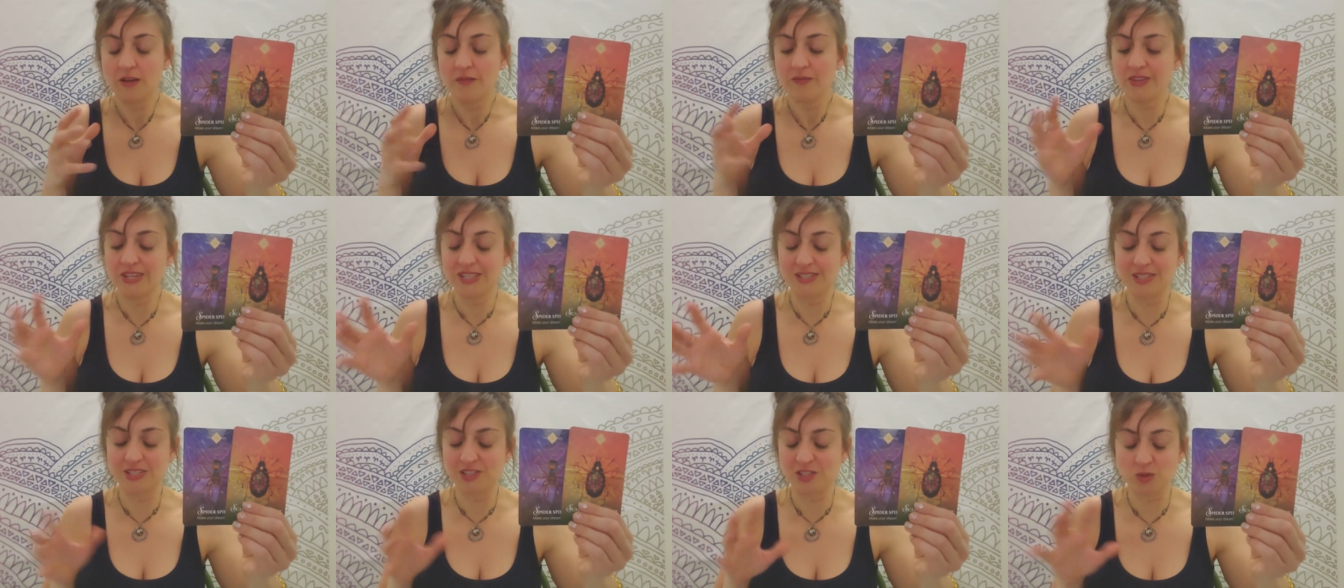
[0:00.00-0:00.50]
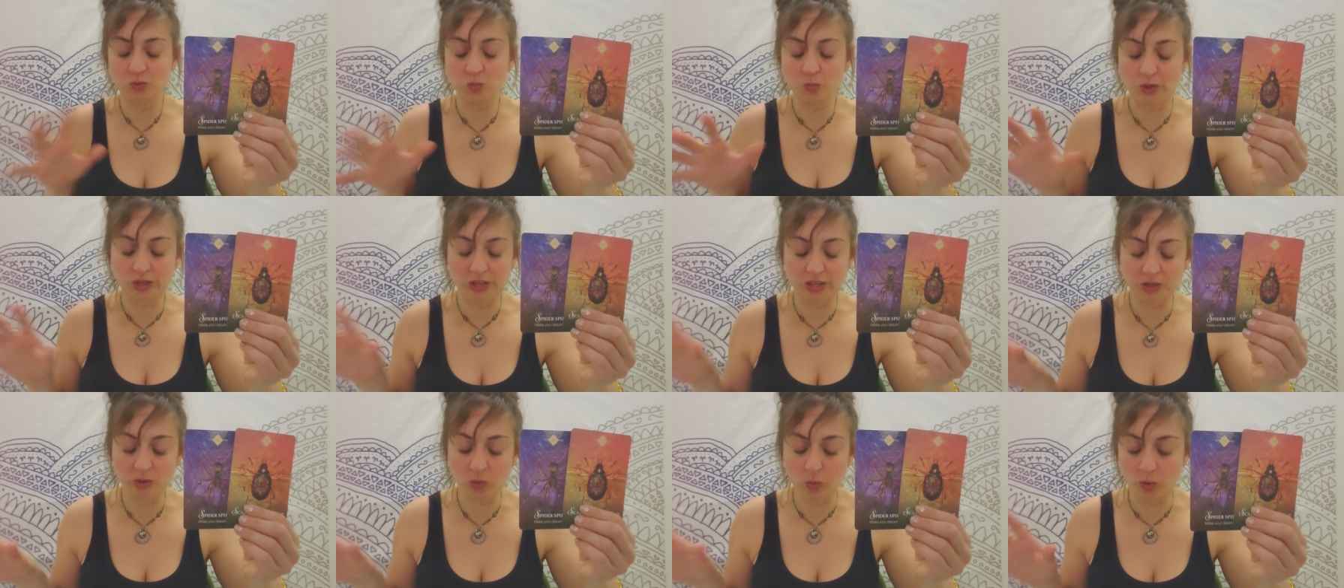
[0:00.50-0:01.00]
this isn't
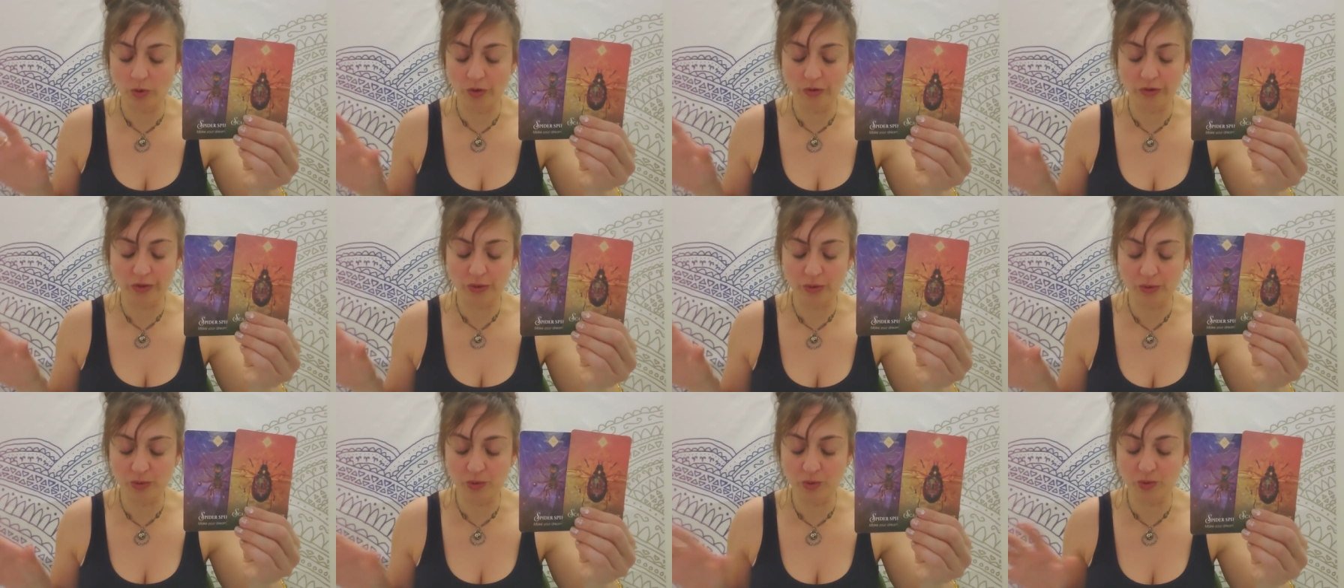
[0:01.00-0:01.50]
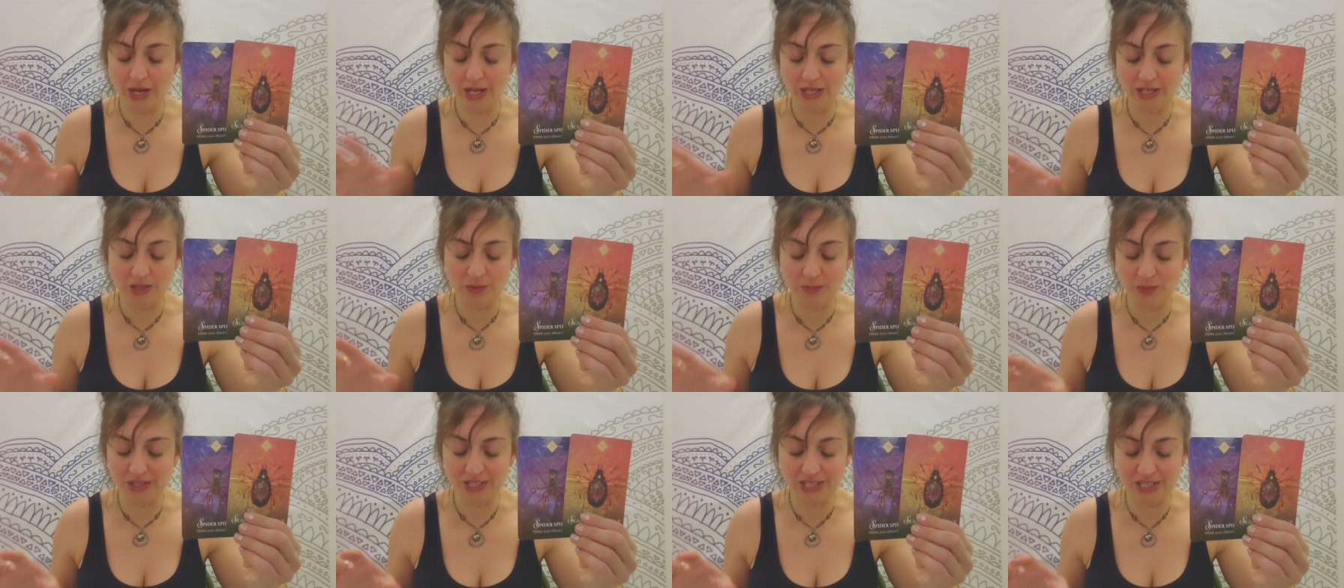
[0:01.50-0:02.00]
with or through
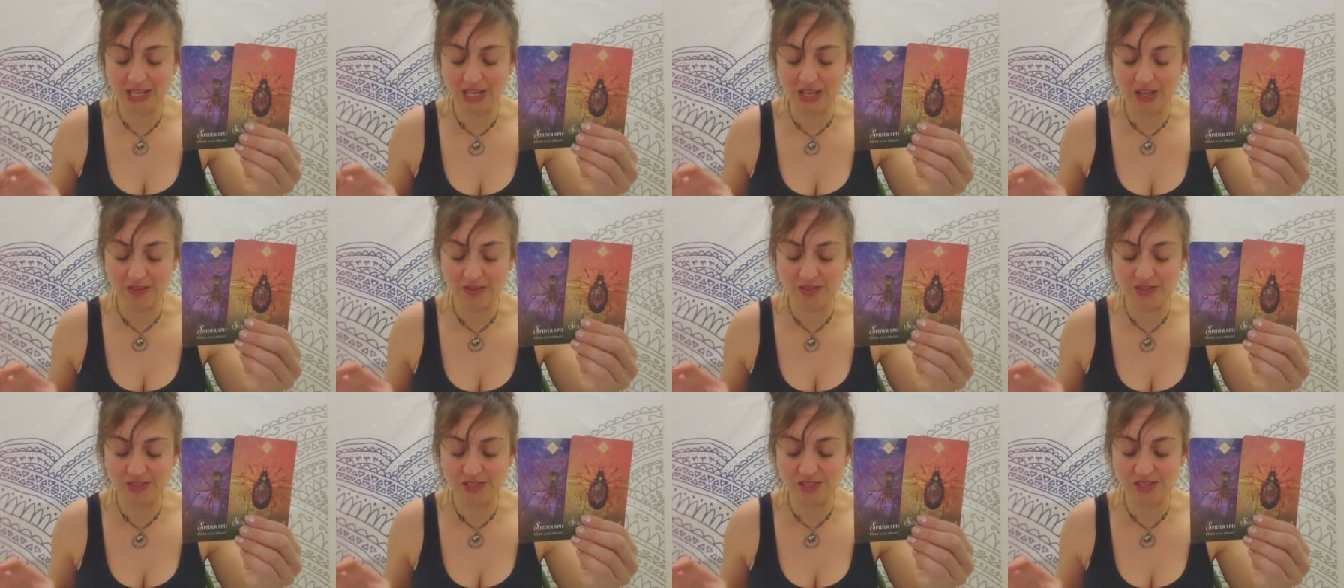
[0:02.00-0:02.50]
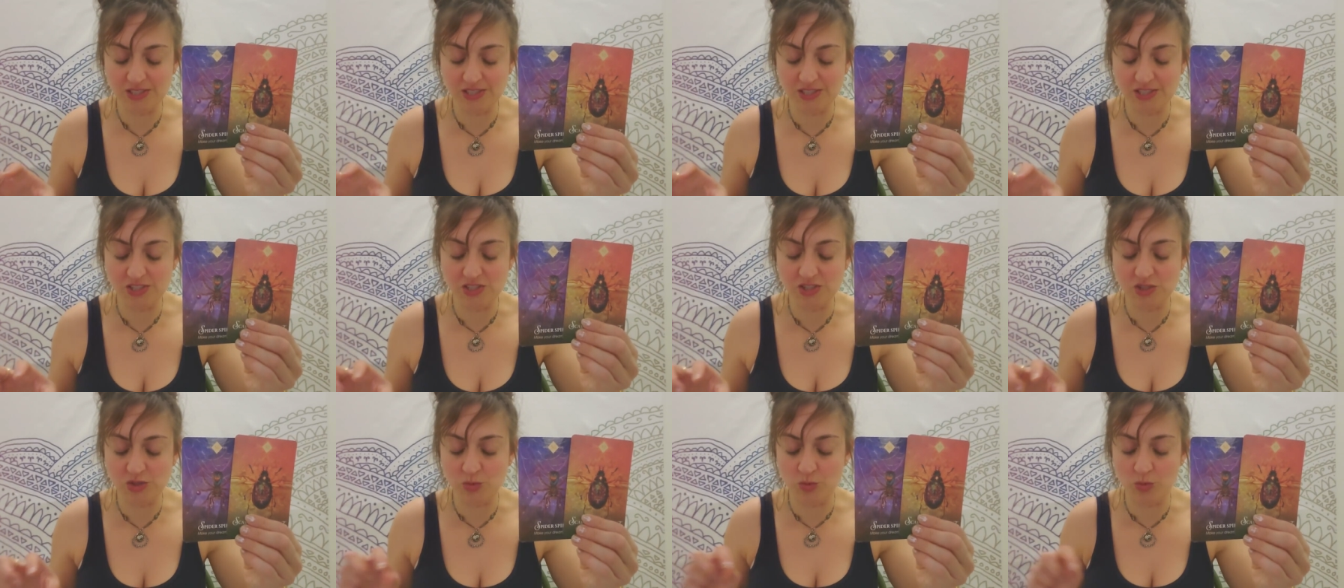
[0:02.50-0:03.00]
anybody else this
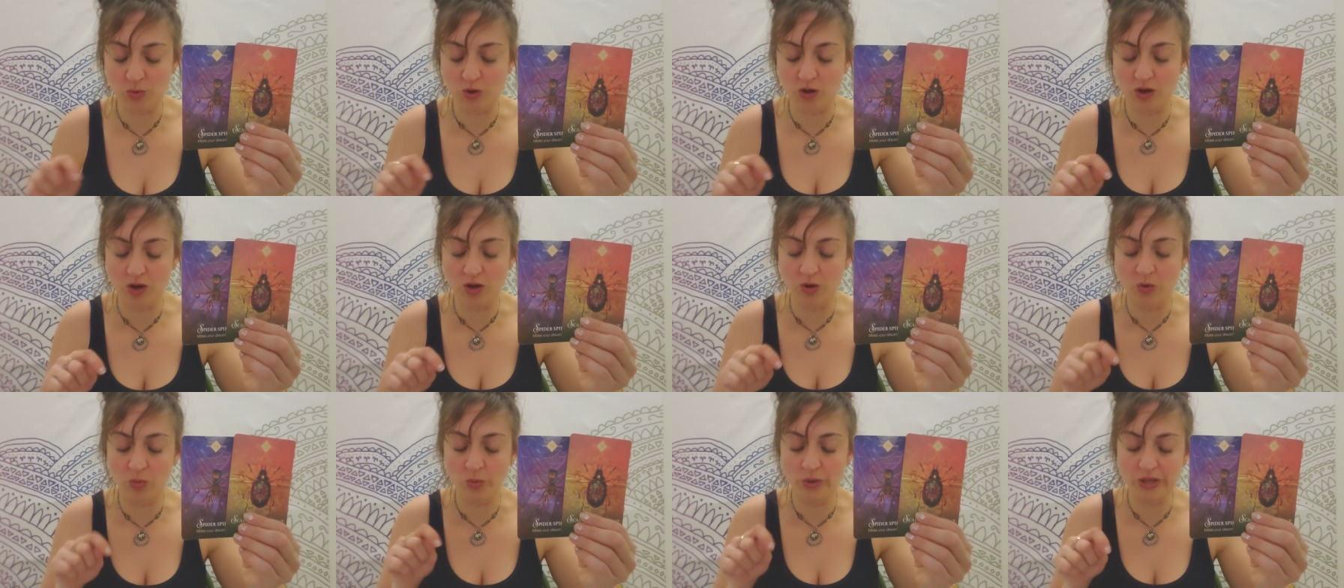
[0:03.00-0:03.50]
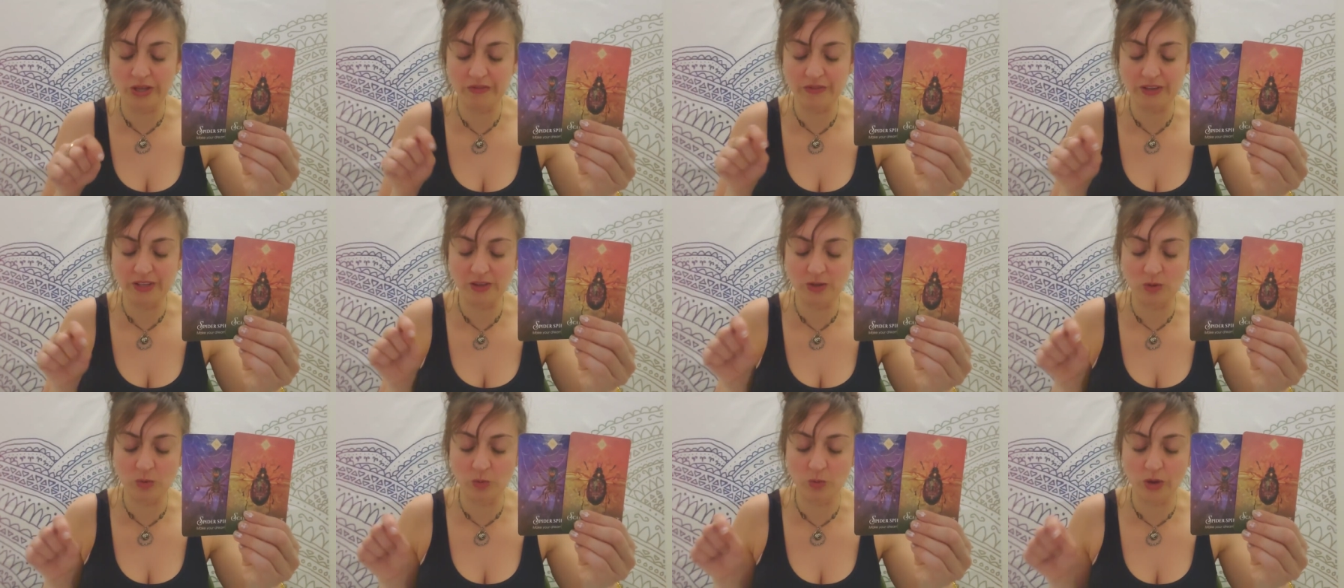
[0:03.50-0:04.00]
is uh,
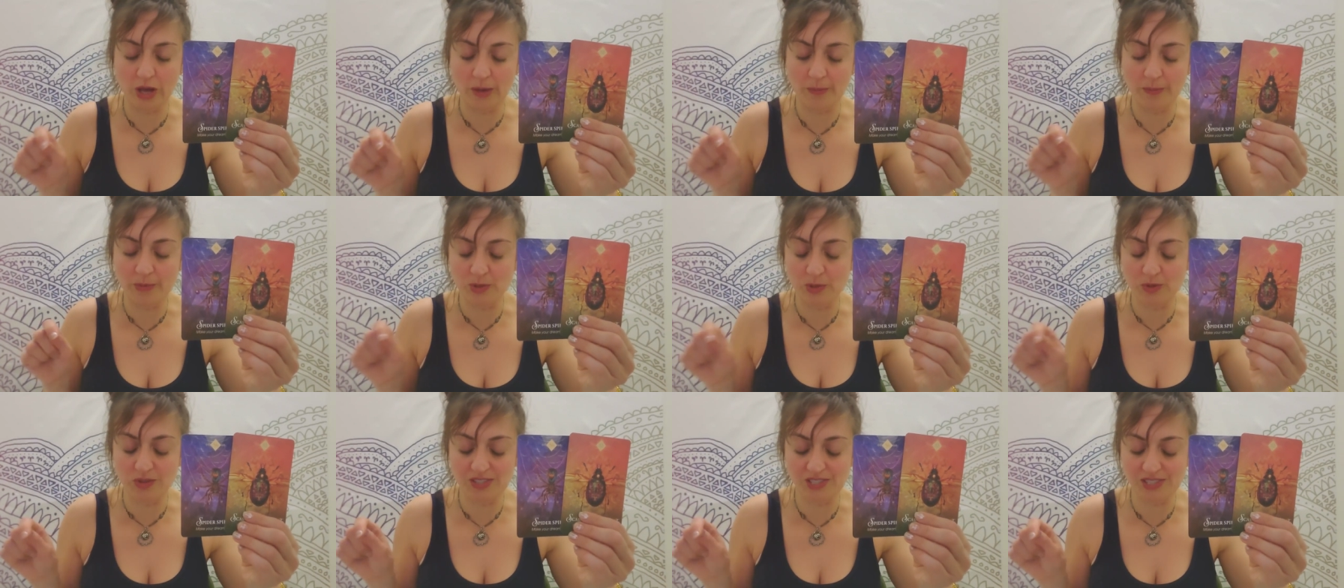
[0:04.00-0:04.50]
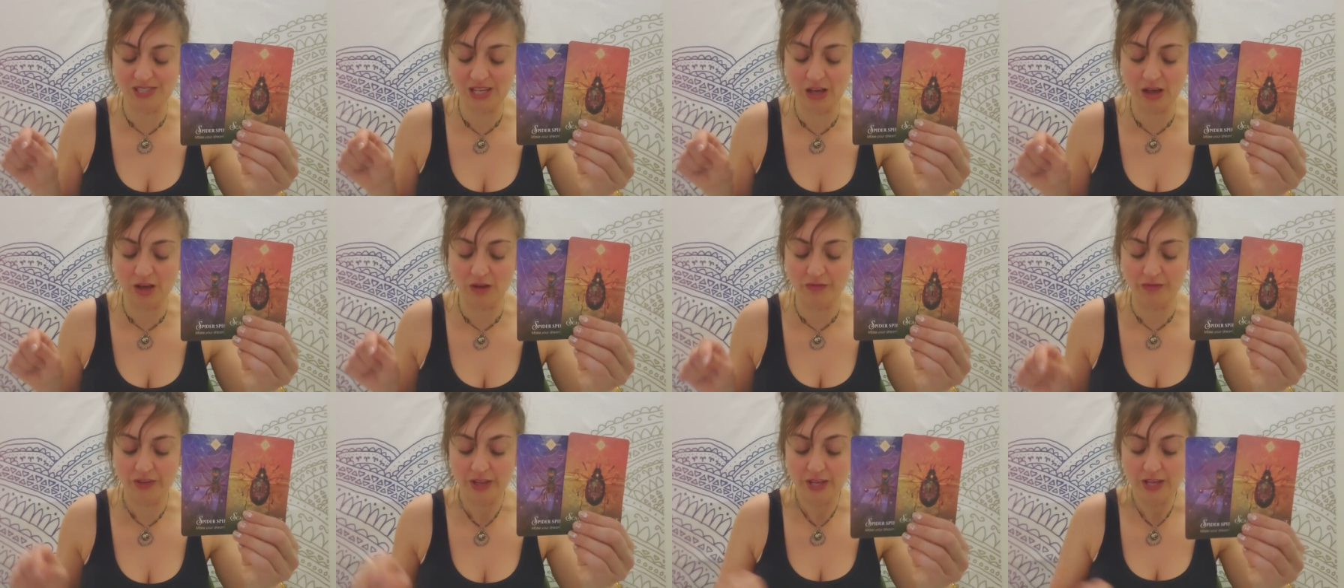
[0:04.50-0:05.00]
weaving the web yourself